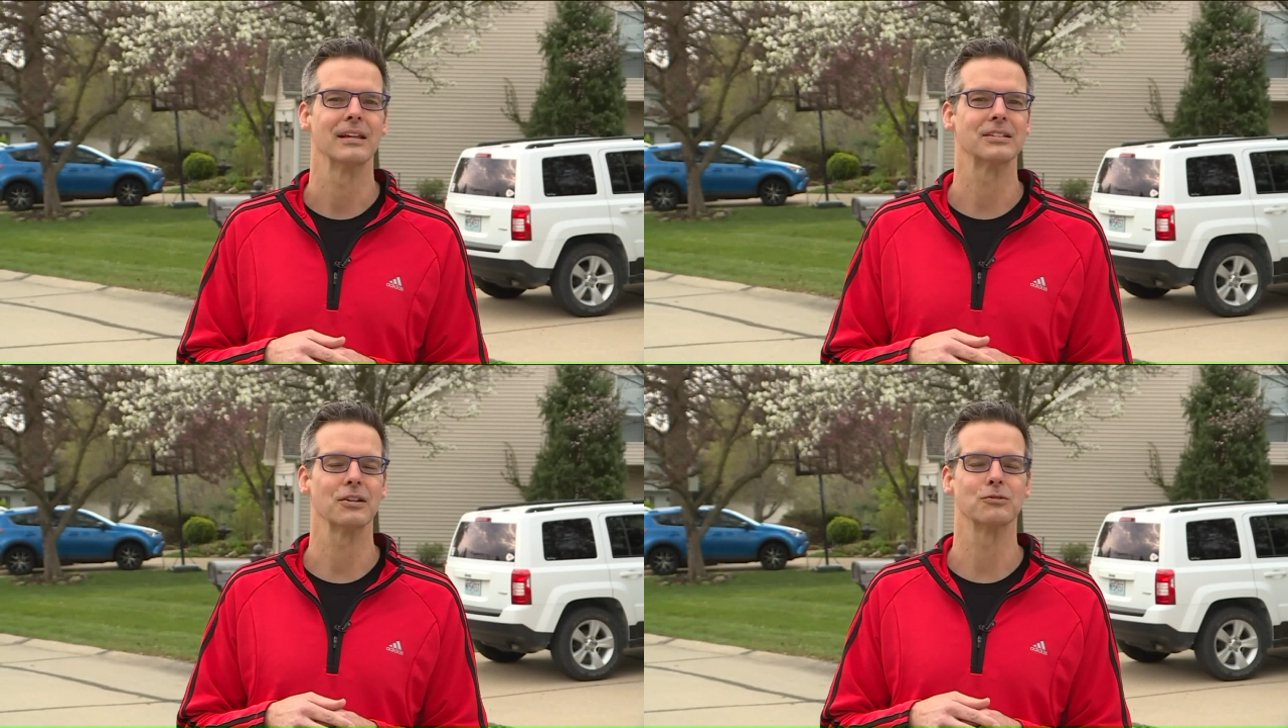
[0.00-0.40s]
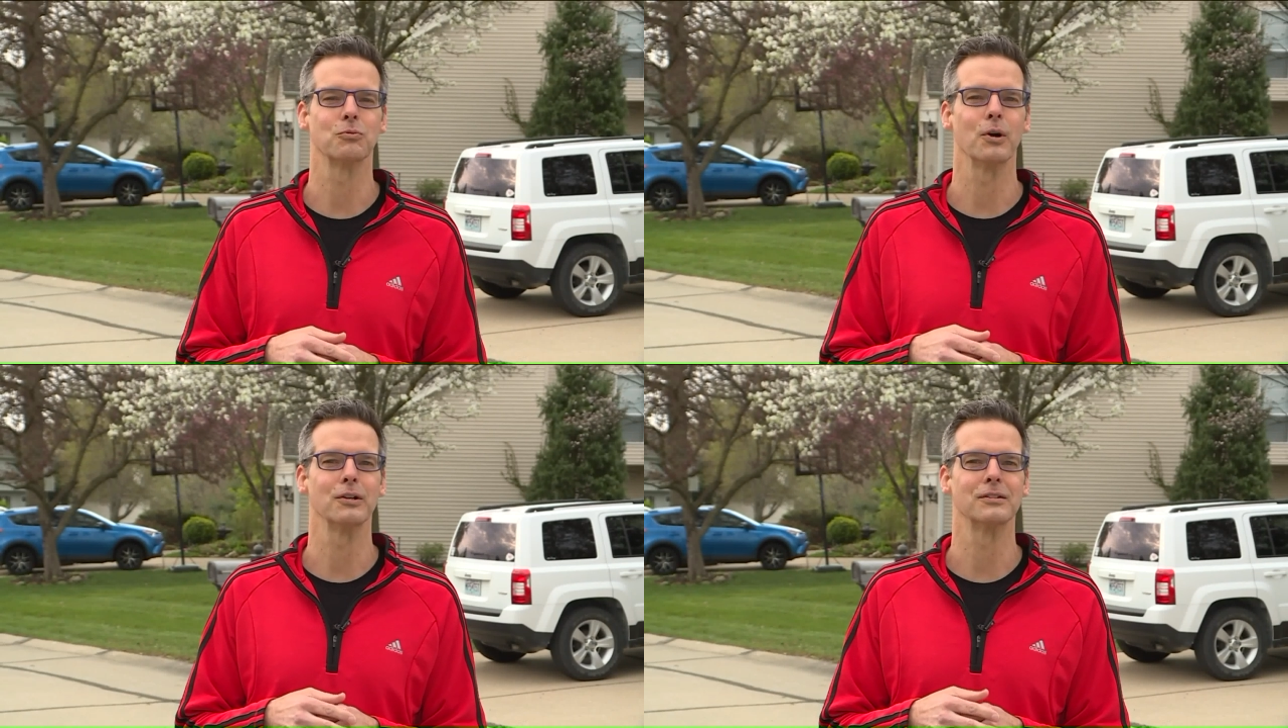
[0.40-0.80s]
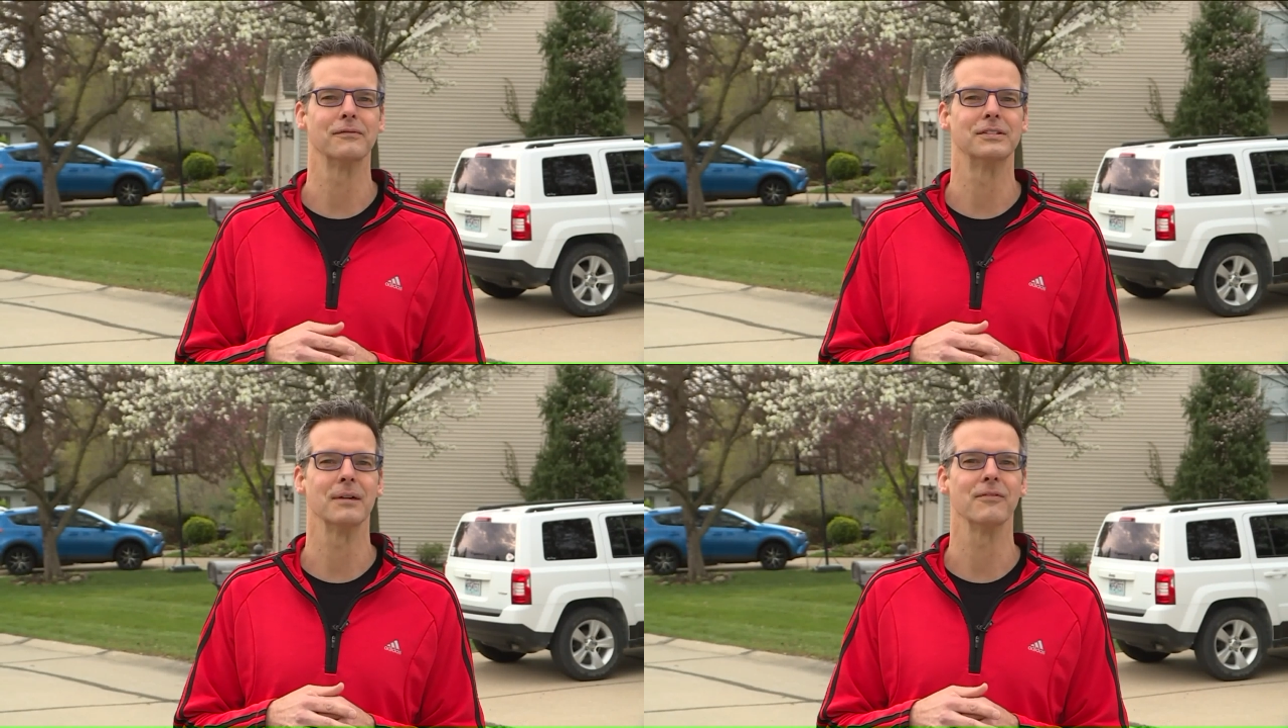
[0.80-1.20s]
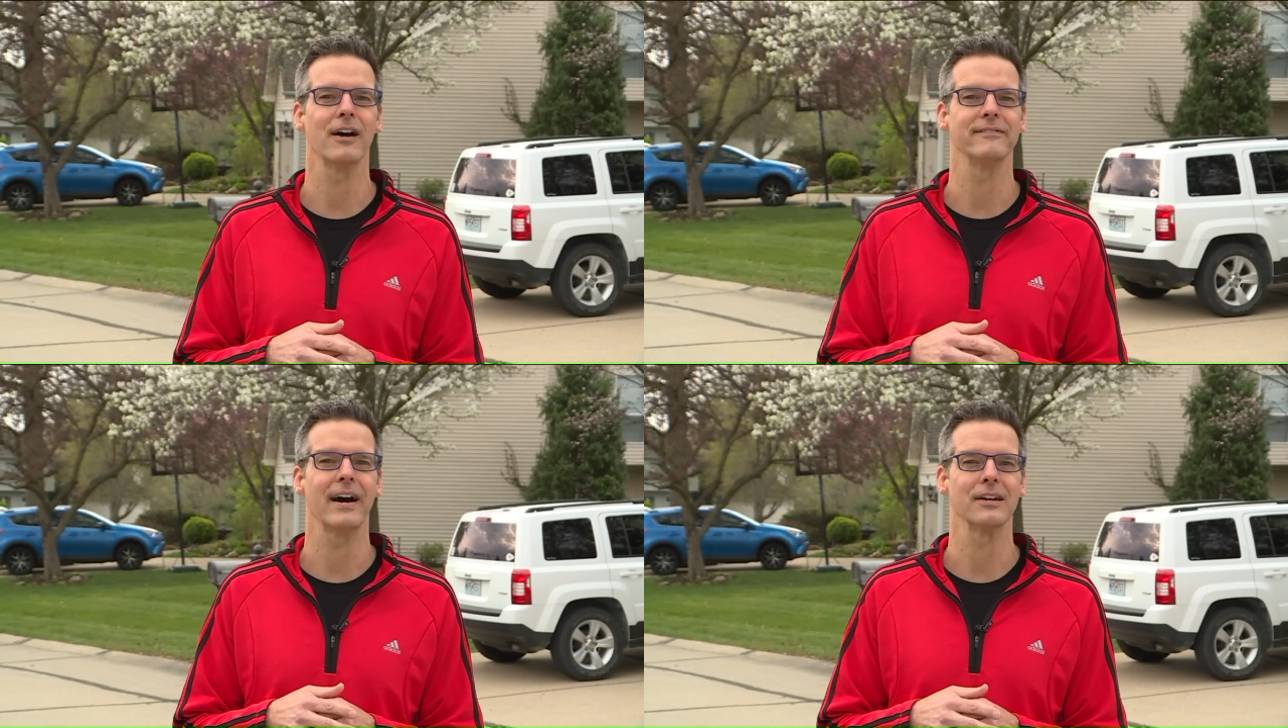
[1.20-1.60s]
It's those words of Jim
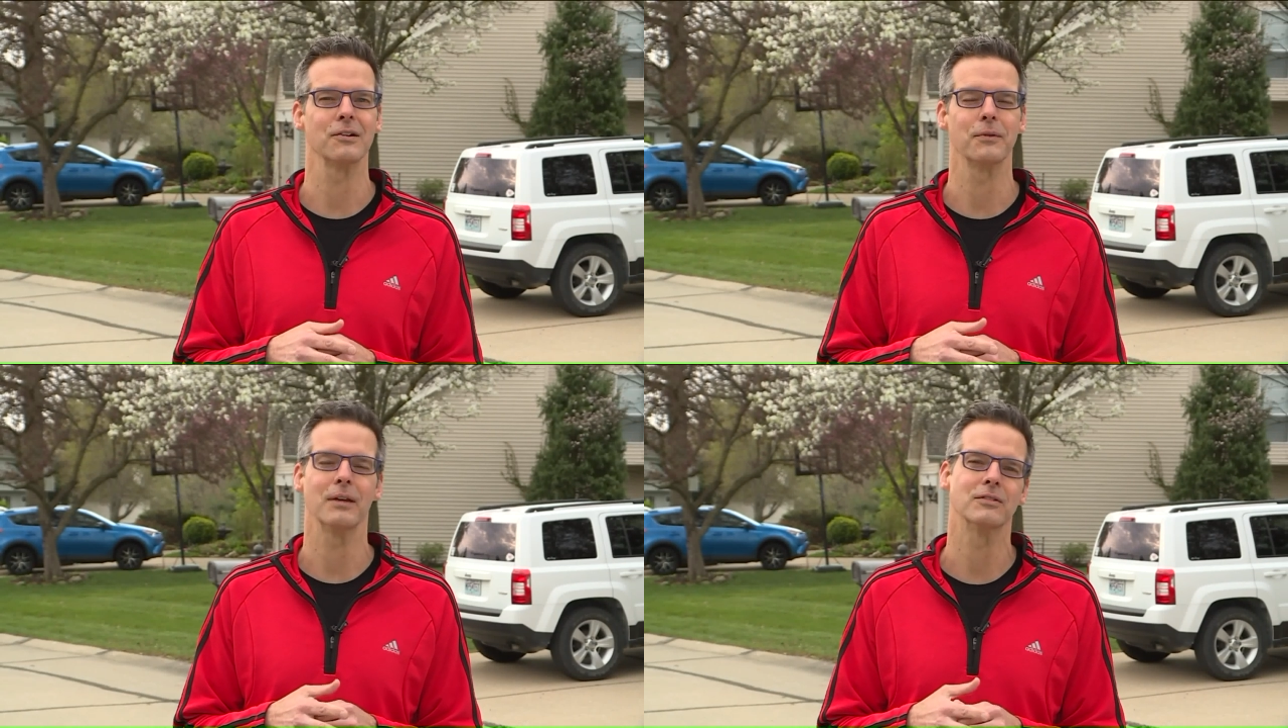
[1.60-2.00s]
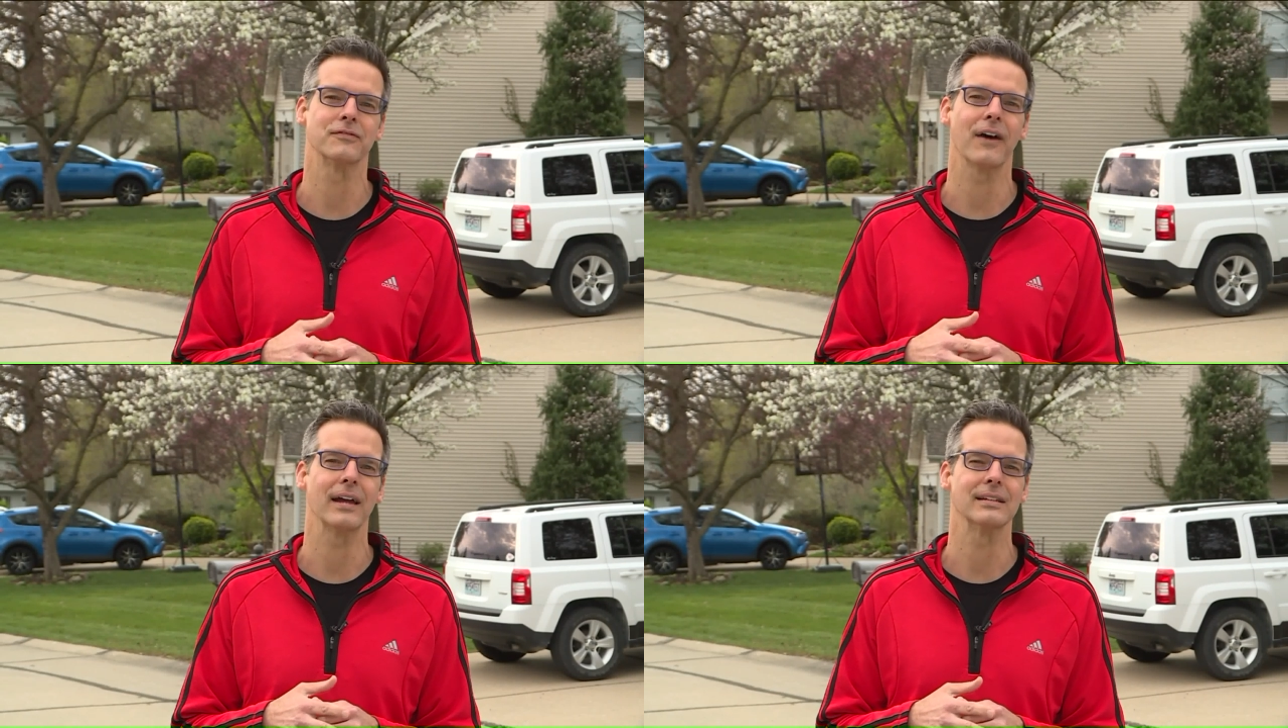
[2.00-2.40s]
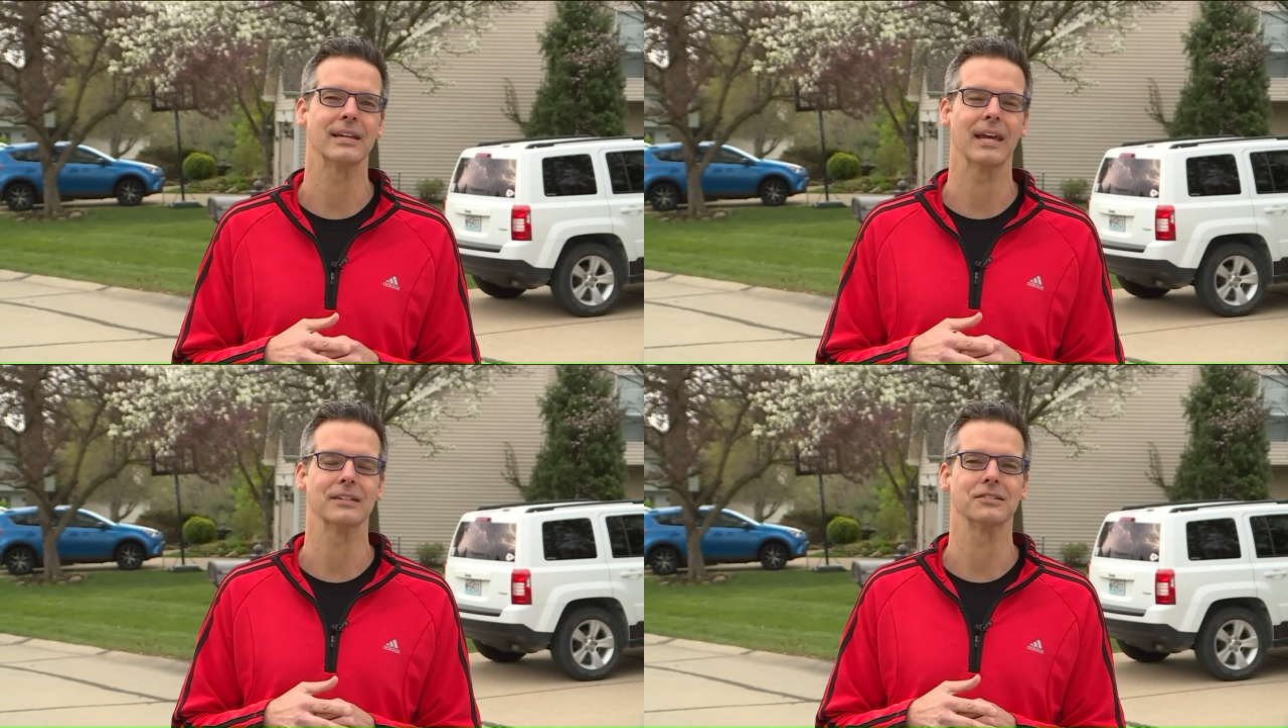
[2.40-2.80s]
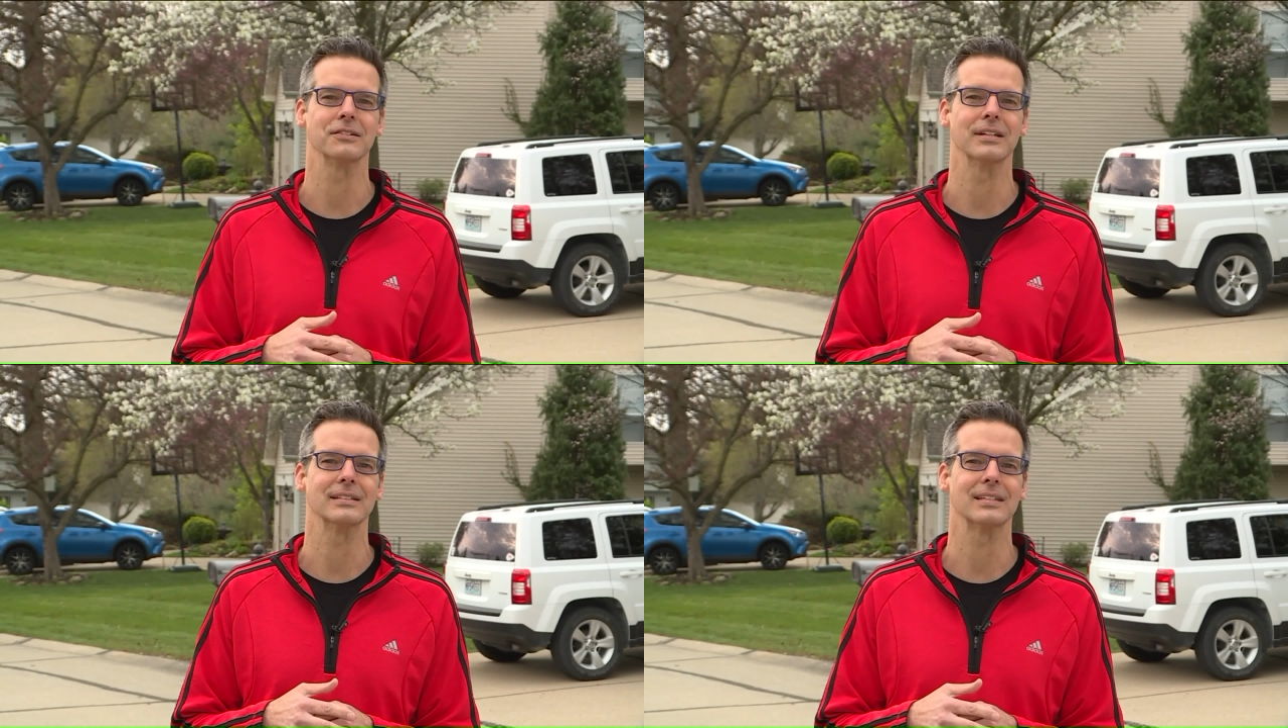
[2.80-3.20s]
Valvano when he was fighting
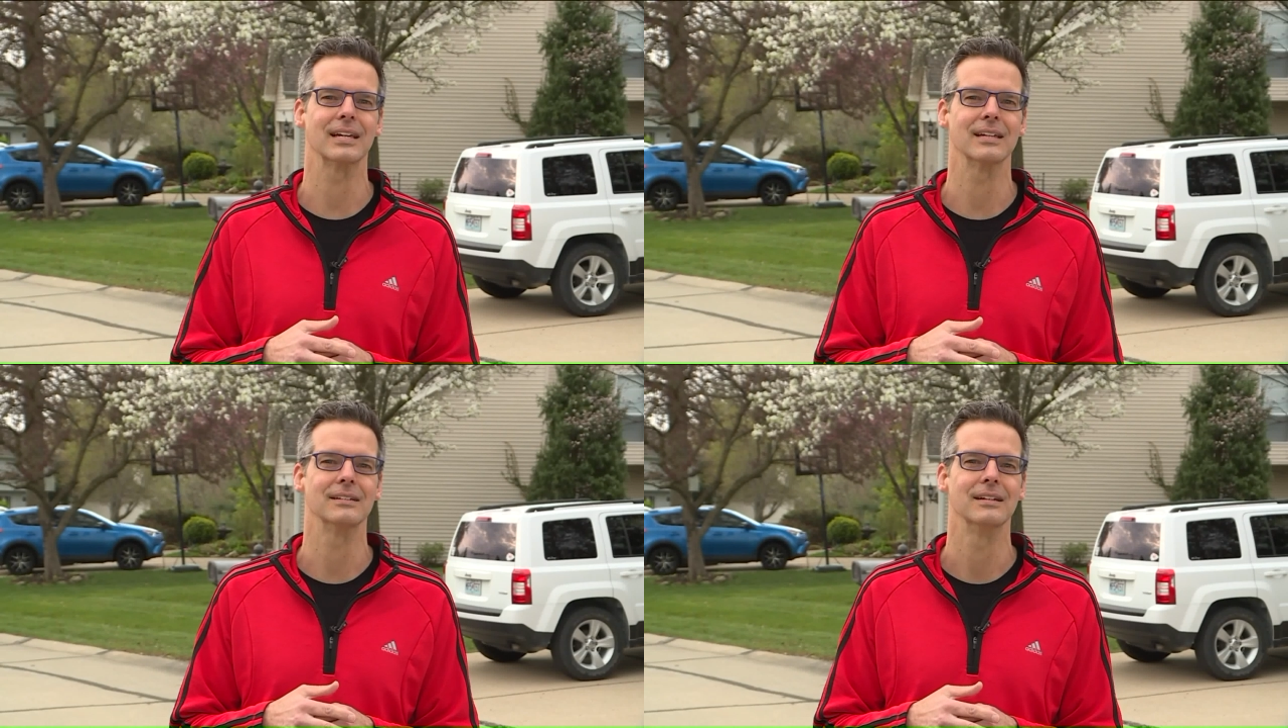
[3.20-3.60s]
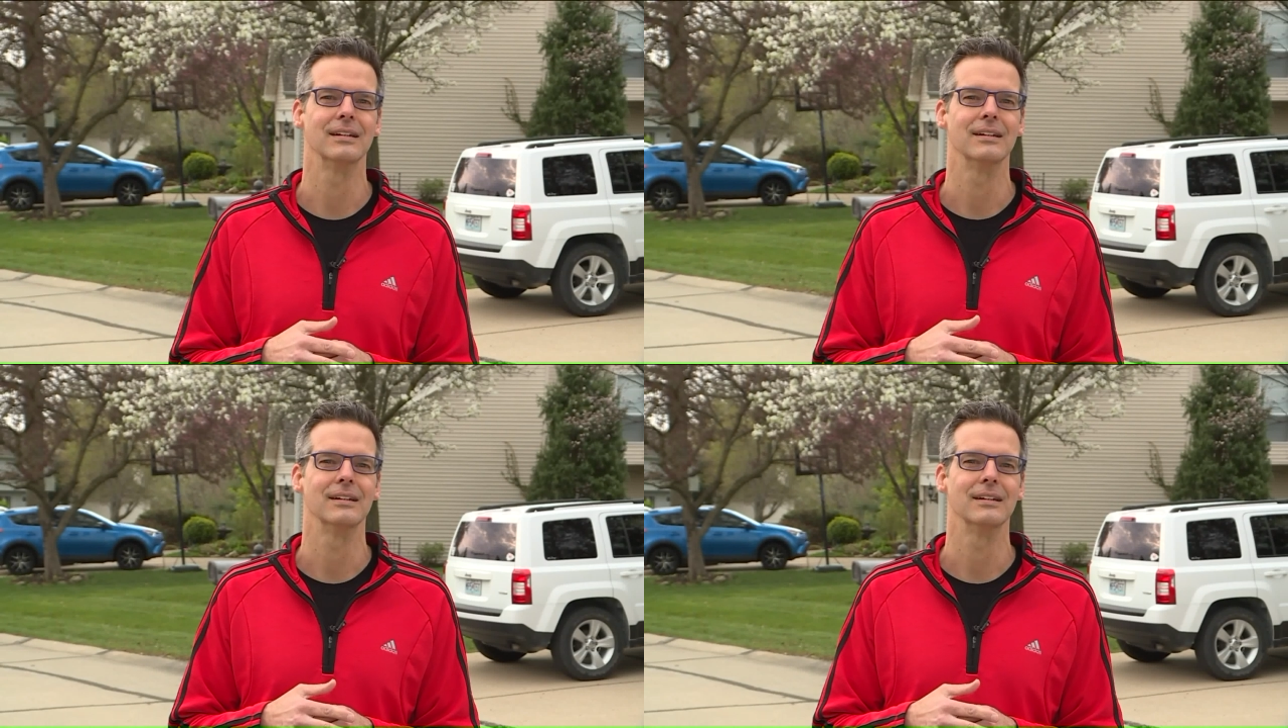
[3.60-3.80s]
cancer, and he said,